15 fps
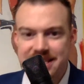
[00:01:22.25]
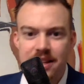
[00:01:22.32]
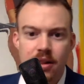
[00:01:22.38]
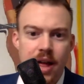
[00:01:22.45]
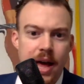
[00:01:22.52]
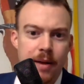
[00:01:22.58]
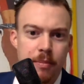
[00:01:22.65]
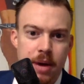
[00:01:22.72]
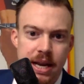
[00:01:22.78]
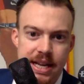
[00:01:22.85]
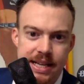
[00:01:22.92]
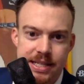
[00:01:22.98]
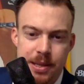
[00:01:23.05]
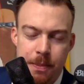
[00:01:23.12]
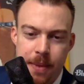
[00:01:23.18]
a lot of
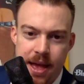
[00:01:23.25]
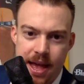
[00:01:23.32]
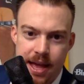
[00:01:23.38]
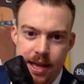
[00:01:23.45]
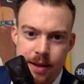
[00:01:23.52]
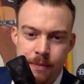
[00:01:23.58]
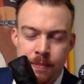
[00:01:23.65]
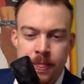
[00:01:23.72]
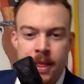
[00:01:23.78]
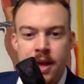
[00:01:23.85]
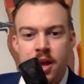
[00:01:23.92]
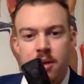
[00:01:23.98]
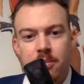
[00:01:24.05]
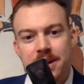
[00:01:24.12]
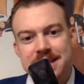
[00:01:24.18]
money to pay,
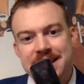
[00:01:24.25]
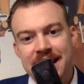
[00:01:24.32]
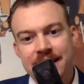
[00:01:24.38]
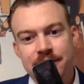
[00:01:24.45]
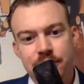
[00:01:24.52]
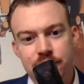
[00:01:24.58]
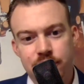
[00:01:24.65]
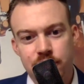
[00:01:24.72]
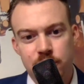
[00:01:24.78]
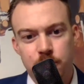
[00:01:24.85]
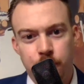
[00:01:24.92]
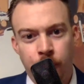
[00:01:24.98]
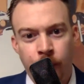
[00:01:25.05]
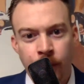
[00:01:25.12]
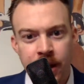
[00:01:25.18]
but Texas is
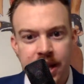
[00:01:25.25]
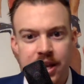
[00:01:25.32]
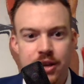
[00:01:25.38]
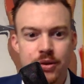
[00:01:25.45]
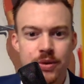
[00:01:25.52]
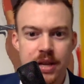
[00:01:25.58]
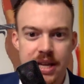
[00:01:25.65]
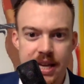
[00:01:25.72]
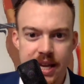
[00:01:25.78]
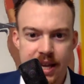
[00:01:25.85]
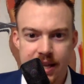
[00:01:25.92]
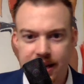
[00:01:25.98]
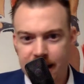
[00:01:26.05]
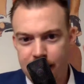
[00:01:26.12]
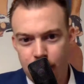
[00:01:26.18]
pretty
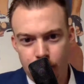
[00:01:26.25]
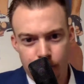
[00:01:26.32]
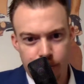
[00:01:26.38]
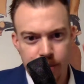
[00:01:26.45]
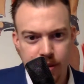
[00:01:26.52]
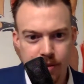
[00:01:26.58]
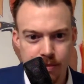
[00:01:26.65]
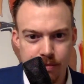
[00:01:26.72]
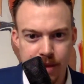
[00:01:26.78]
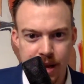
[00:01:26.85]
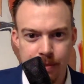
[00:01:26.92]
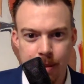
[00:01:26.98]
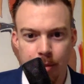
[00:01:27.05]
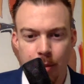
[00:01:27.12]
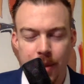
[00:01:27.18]
unique. Now,
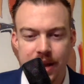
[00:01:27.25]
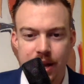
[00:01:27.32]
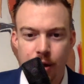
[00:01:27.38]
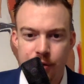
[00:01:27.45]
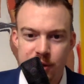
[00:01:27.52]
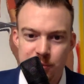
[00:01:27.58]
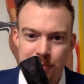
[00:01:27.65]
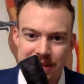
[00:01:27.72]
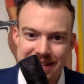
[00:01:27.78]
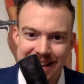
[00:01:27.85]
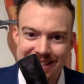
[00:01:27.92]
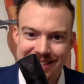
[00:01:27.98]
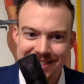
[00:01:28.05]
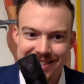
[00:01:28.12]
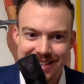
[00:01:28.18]
many people may know this, but
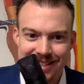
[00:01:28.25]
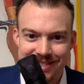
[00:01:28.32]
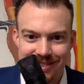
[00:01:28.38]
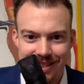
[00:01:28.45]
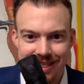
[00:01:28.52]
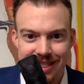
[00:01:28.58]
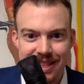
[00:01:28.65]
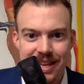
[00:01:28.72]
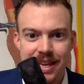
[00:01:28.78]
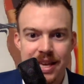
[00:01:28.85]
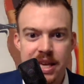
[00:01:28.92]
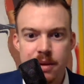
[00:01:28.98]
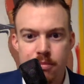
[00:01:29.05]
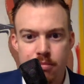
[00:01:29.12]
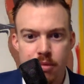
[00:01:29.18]
Texas is
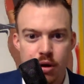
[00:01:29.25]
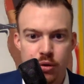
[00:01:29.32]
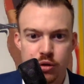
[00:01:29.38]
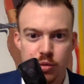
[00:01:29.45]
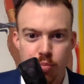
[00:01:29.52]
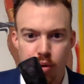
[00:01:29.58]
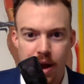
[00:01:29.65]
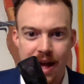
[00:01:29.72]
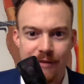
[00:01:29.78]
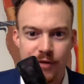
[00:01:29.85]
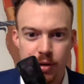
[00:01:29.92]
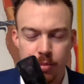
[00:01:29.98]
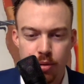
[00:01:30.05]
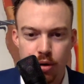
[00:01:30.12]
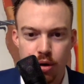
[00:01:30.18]
the most
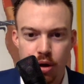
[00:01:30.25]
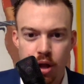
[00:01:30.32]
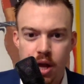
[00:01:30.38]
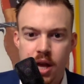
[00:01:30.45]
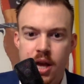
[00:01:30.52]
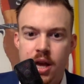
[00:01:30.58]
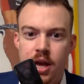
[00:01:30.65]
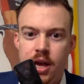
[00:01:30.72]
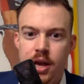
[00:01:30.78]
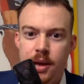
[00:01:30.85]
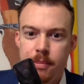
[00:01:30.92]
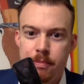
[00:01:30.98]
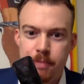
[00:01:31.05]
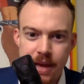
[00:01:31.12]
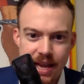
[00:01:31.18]
profitable,
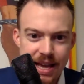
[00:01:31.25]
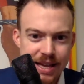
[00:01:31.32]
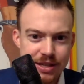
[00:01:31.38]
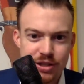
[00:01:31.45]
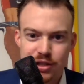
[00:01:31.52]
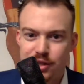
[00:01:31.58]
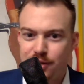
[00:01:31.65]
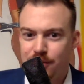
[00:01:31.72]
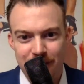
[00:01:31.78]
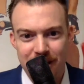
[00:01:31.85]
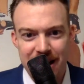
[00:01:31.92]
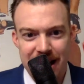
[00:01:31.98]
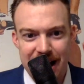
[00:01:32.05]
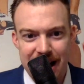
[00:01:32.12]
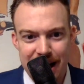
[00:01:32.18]
biggest,
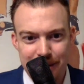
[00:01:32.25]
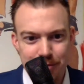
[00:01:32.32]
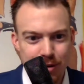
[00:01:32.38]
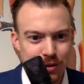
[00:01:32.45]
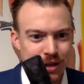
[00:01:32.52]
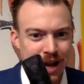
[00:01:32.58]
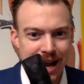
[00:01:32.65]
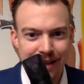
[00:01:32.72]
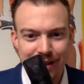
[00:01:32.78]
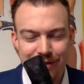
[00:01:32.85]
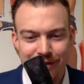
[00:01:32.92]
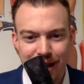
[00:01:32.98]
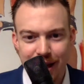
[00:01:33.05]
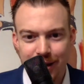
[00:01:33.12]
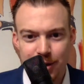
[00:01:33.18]
most highly
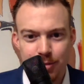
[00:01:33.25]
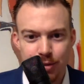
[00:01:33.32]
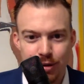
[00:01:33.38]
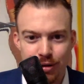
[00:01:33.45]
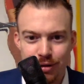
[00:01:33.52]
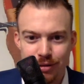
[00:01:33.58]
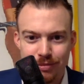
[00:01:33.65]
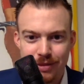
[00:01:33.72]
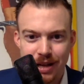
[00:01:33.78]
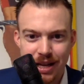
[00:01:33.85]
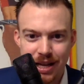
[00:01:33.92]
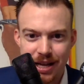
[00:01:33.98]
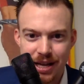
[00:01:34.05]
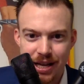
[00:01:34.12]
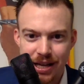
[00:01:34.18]
valuable
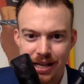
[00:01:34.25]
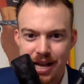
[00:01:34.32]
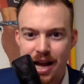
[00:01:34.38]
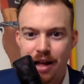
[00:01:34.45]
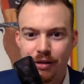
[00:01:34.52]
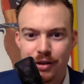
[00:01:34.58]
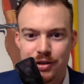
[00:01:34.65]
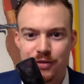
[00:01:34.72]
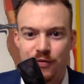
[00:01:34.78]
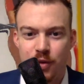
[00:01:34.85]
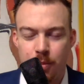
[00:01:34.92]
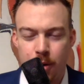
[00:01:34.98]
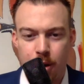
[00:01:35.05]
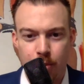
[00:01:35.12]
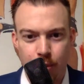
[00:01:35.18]
college
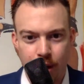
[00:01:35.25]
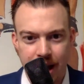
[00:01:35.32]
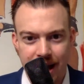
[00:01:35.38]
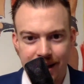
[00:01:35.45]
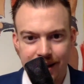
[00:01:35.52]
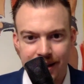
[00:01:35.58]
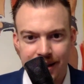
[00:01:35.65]
football brand.